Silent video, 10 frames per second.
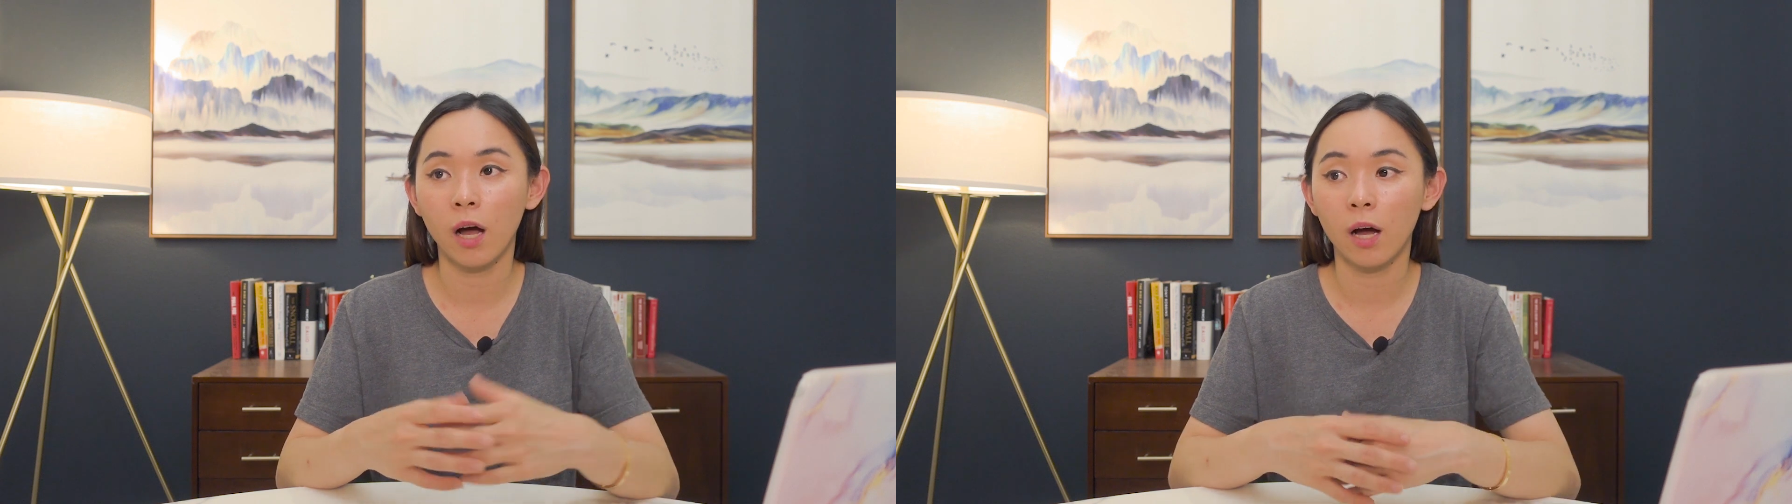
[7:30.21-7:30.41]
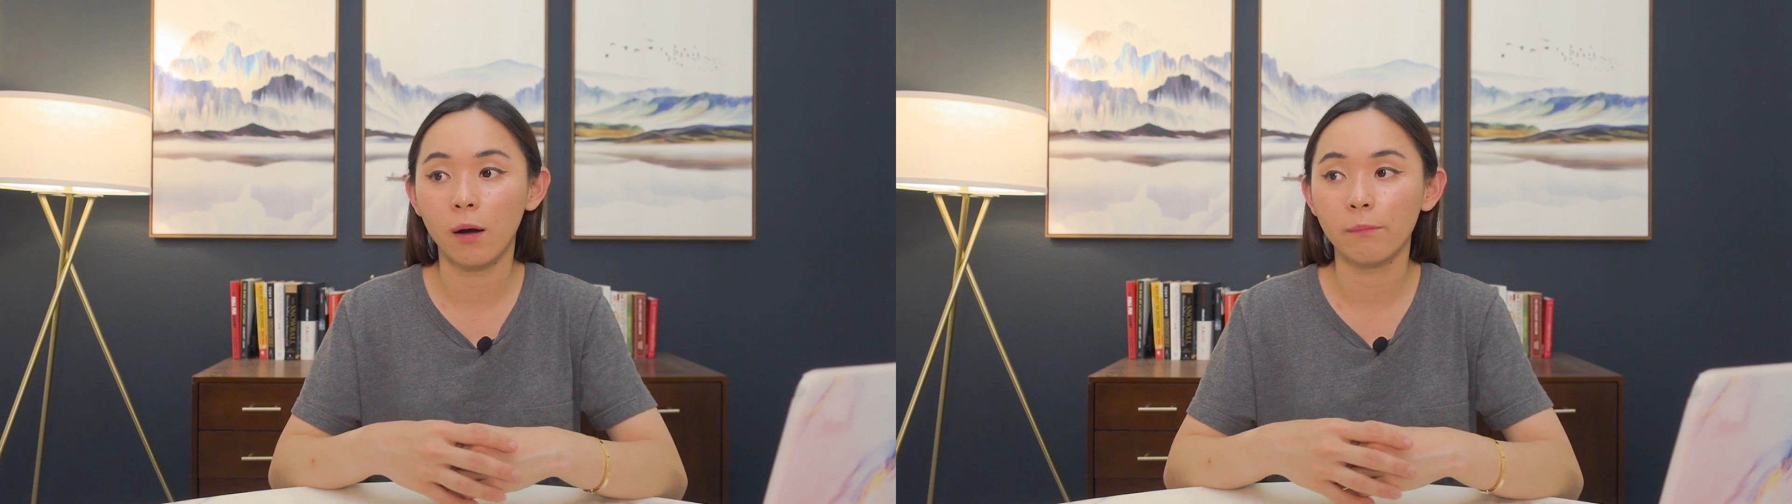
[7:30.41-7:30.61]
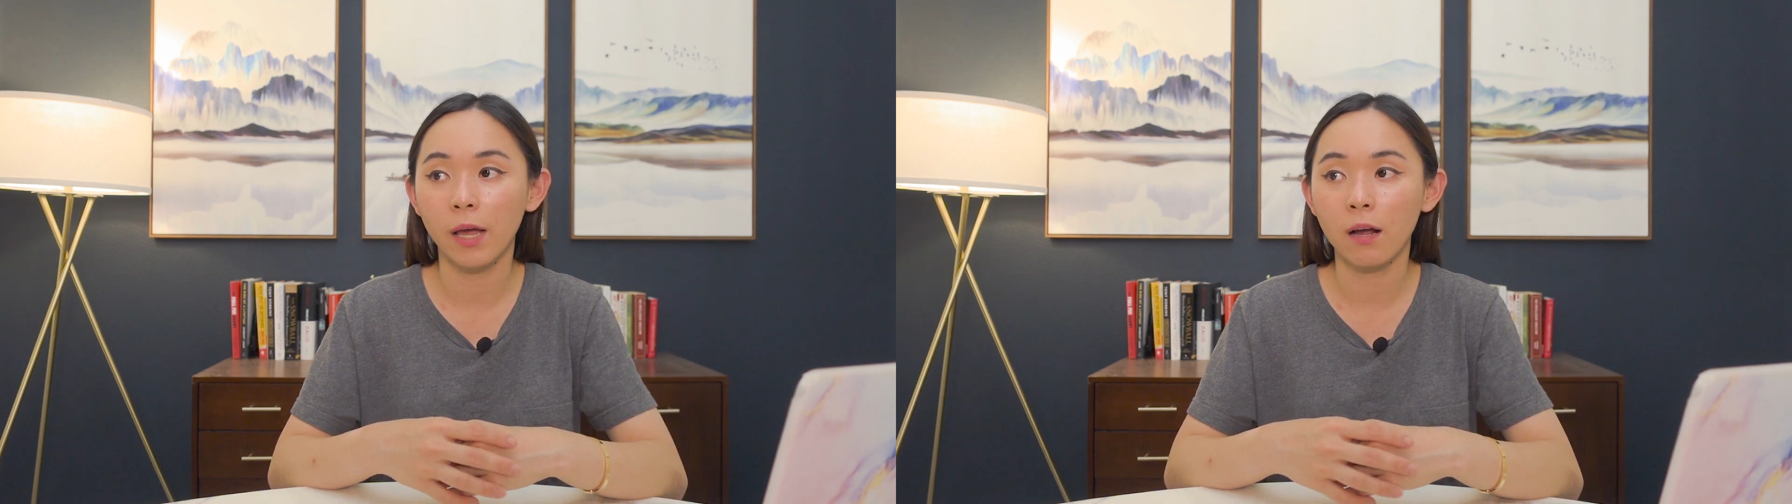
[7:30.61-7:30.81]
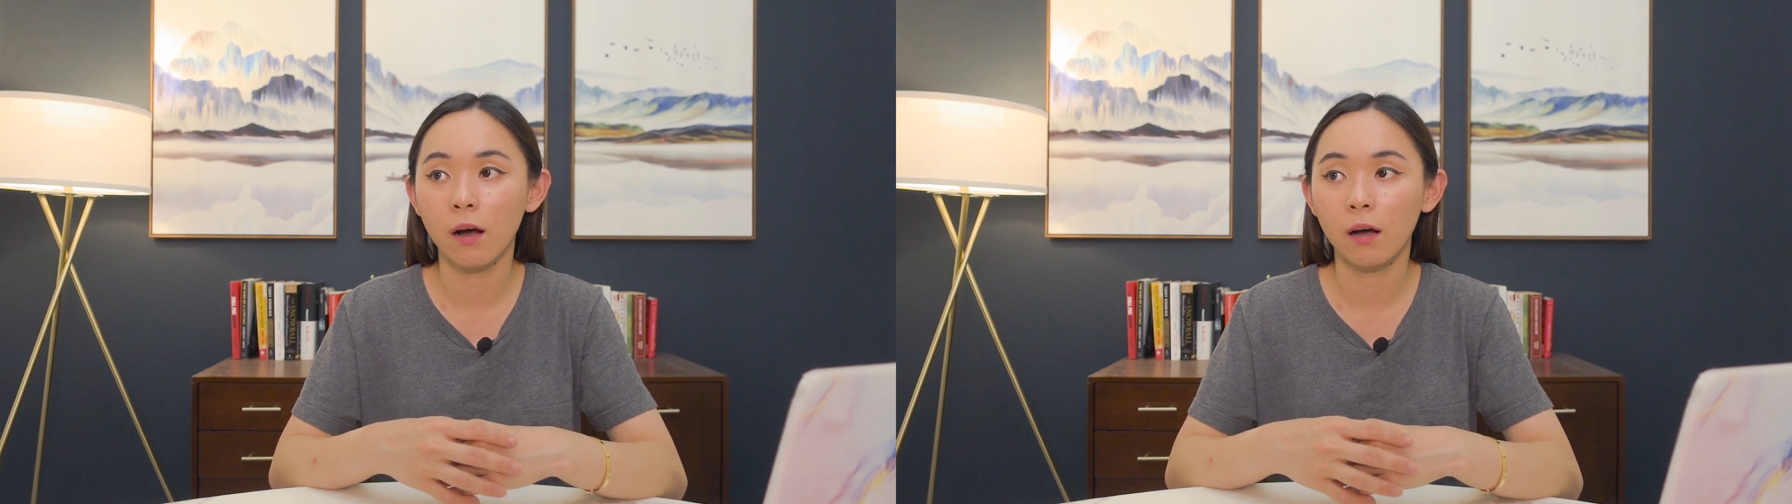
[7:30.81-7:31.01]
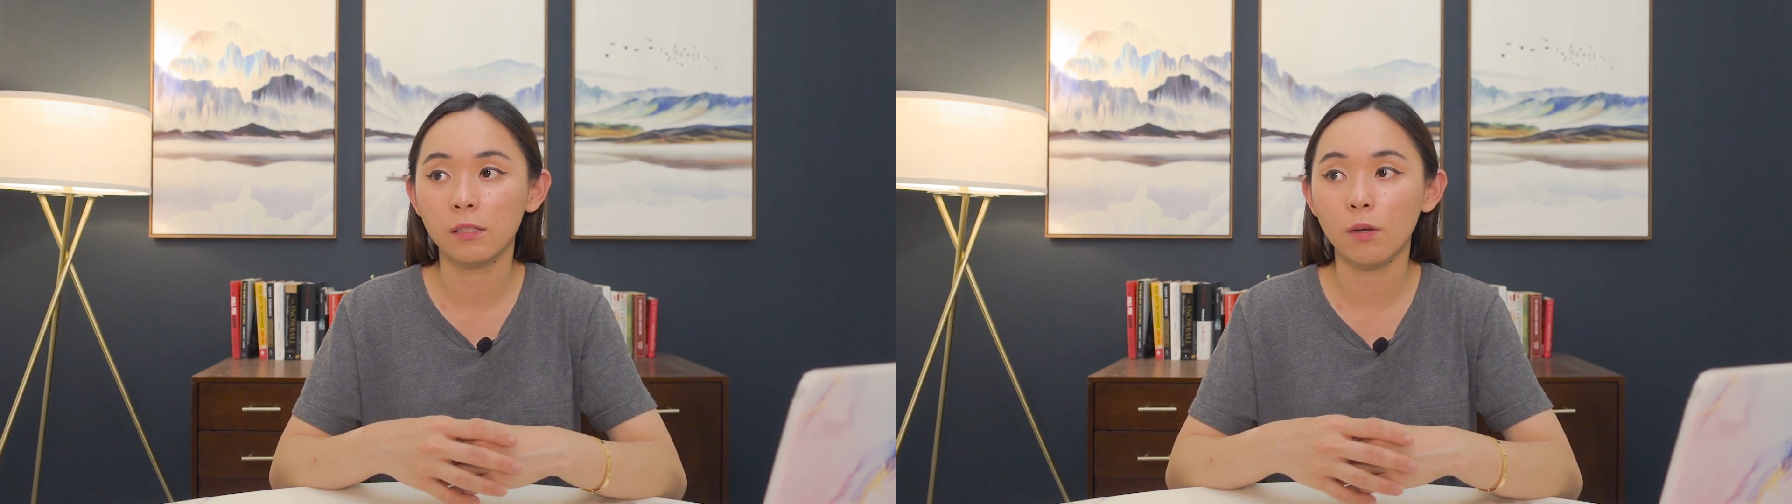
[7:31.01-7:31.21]
that
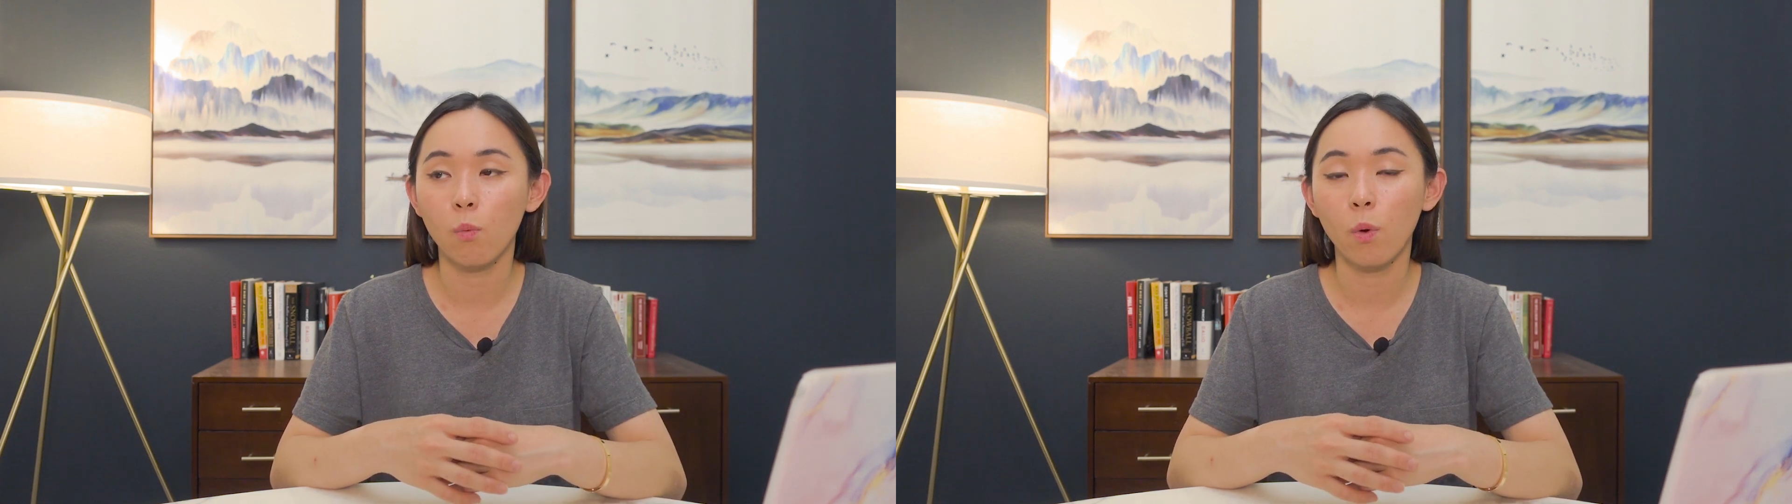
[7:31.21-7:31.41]
cost